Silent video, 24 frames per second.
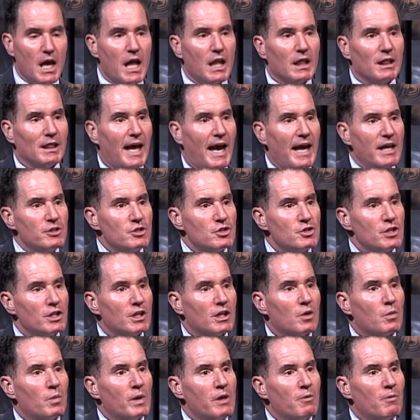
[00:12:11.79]
Last
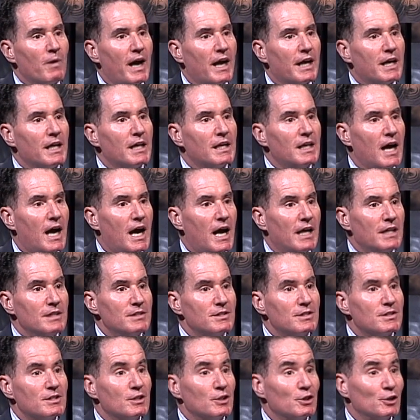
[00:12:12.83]
year, we
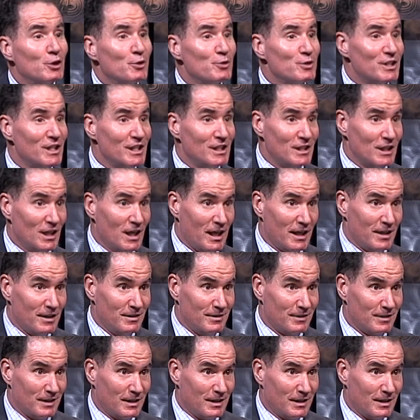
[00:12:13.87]
recognized Lucy Dunn